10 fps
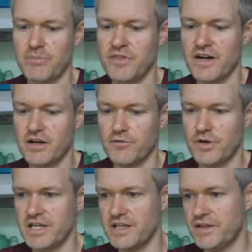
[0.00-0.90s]
up there if
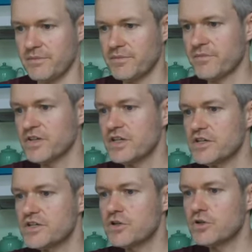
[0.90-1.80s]
we need them.
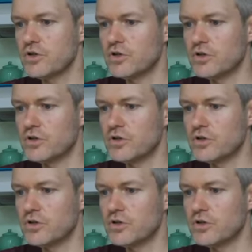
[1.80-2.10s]
So